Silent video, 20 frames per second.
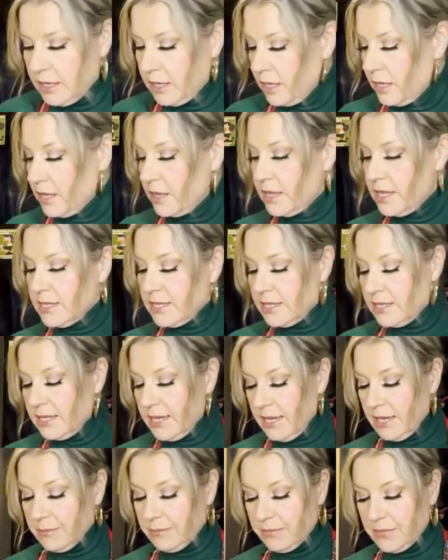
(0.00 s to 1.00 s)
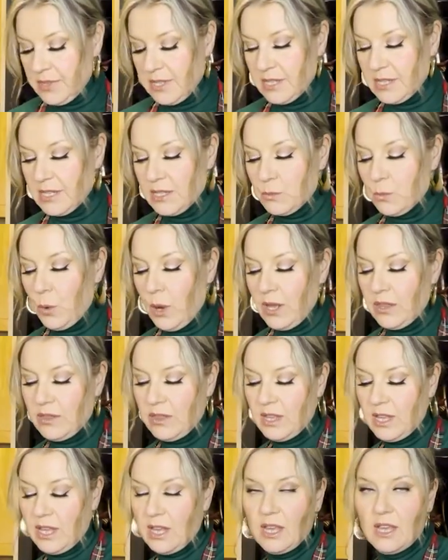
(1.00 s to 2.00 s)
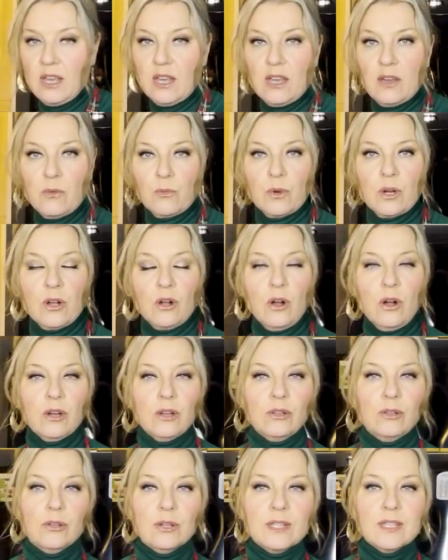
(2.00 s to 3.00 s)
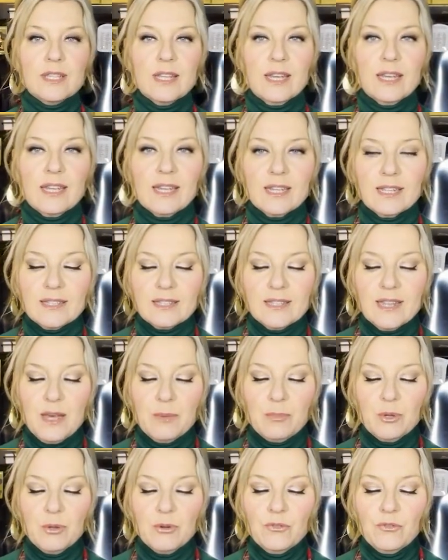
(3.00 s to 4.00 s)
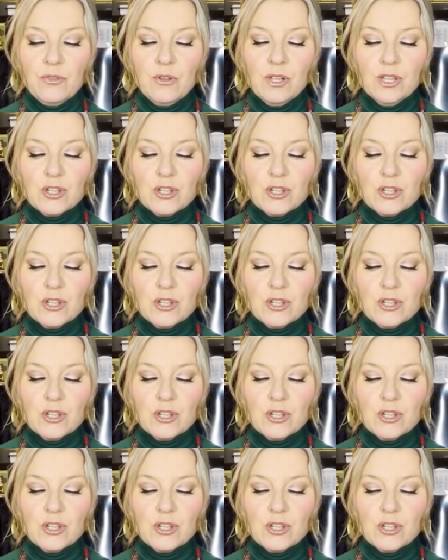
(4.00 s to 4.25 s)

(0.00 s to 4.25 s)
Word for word: This is it. This is what the ricotta looks like. Isn't that beautiful?